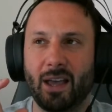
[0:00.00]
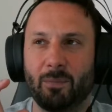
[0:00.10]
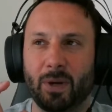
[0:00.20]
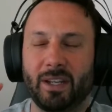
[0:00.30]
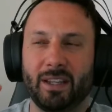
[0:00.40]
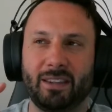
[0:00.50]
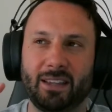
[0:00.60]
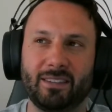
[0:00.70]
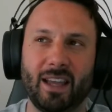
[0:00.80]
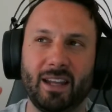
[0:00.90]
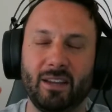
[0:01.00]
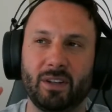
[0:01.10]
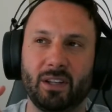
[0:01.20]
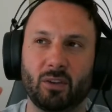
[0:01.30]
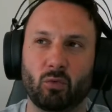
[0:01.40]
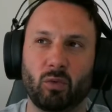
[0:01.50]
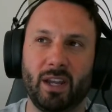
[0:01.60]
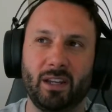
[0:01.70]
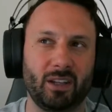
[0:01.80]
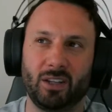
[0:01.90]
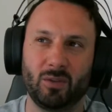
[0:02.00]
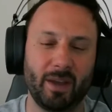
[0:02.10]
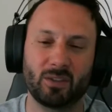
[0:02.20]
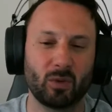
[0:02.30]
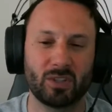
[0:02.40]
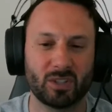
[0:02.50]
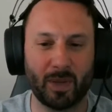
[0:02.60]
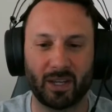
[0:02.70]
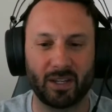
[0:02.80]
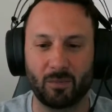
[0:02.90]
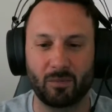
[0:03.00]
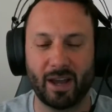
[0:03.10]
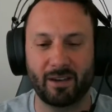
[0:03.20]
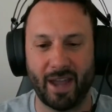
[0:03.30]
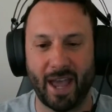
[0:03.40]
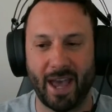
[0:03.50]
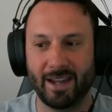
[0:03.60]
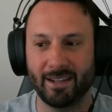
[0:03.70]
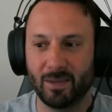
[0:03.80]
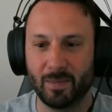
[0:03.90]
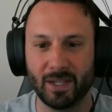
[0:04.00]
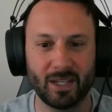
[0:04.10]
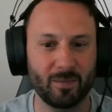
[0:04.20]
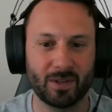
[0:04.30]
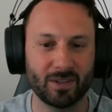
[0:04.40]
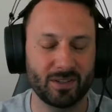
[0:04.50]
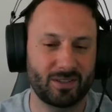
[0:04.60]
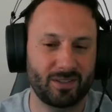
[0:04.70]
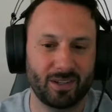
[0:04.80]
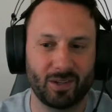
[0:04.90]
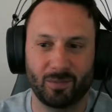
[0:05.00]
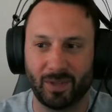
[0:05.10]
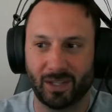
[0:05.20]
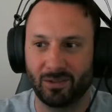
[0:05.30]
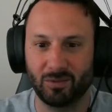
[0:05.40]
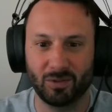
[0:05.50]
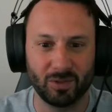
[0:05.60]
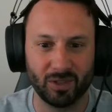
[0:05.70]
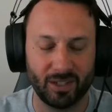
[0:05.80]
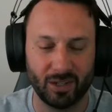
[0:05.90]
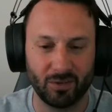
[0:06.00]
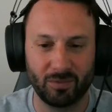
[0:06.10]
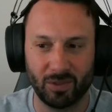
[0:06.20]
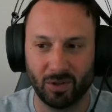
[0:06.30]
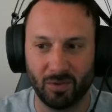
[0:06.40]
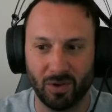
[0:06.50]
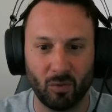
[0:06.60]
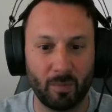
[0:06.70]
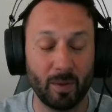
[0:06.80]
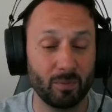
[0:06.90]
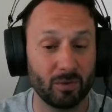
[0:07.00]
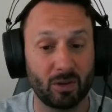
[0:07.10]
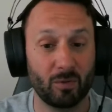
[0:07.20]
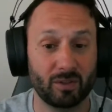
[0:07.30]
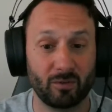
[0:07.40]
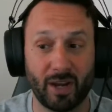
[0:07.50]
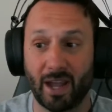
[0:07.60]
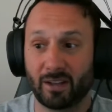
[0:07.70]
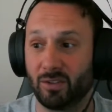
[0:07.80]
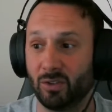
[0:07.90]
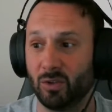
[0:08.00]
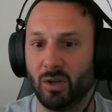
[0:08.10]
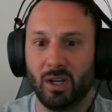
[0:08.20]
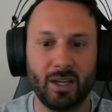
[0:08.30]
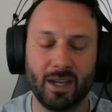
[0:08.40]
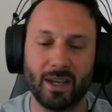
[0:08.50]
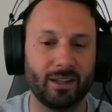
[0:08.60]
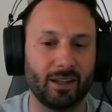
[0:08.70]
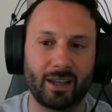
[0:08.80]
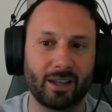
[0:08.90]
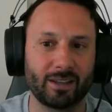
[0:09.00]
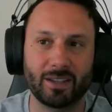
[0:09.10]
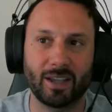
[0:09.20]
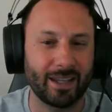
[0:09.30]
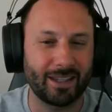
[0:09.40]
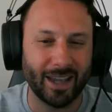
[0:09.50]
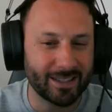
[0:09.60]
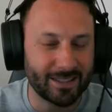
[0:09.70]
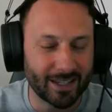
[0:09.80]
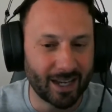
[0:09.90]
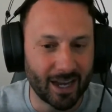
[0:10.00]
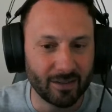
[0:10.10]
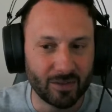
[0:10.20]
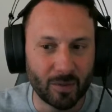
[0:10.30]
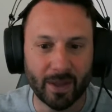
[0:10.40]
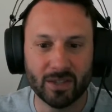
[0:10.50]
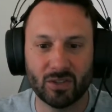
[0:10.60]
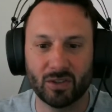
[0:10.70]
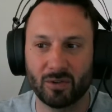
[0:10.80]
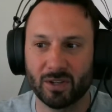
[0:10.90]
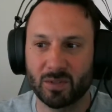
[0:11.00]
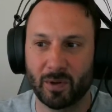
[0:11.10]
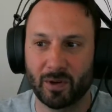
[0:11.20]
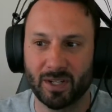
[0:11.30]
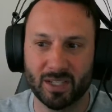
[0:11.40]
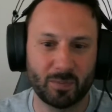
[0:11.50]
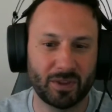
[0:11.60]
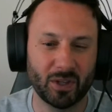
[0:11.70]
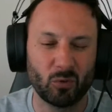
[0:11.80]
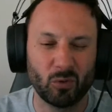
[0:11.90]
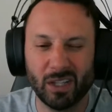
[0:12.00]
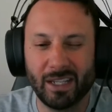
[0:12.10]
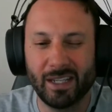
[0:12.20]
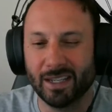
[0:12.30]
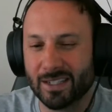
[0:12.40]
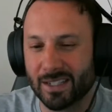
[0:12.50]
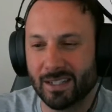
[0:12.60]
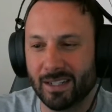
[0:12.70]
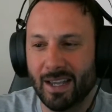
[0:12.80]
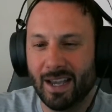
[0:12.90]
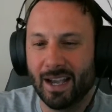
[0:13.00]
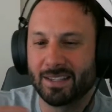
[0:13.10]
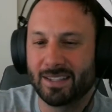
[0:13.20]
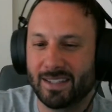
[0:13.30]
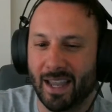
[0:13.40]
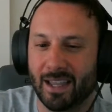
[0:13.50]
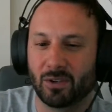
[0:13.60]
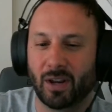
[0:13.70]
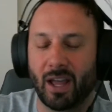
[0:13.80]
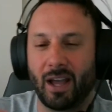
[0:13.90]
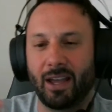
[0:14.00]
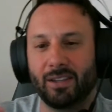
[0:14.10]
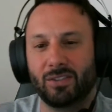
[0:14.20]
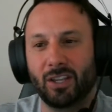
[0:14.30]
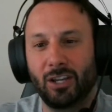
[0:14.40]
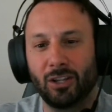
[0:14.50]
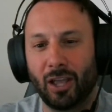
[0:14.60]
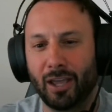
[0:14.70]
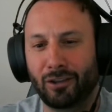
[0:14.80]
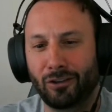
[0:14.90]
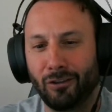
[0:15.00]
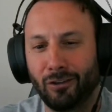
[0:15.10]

But that's not even the rate. You may as well just pick a number out of a hat in the beginning, because you really don't know what people are going to react to. I guess it kind of depends on your experience, but there really isn't a standardized like